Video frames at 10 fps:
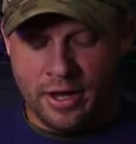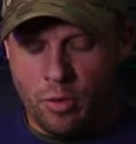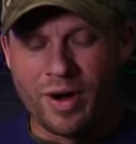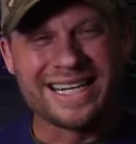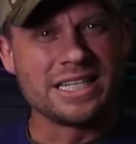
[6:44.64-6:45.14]

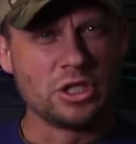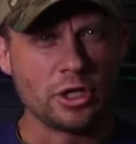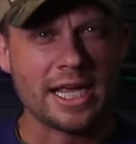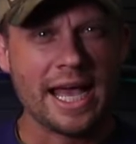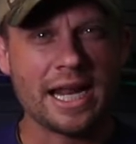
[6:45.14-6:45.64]
what,
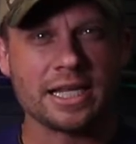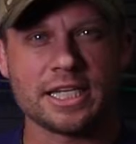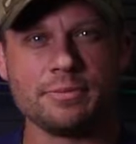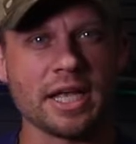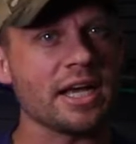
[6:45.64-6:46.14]
looking at it
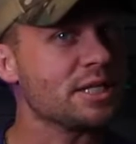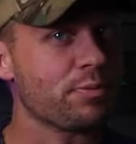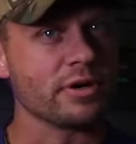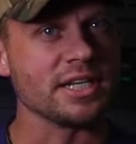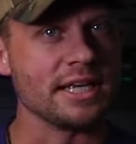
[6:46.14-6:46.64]
seems like it's
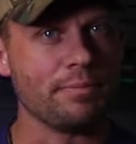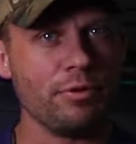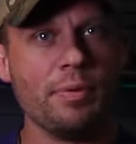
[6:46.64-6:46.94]
pretty simple,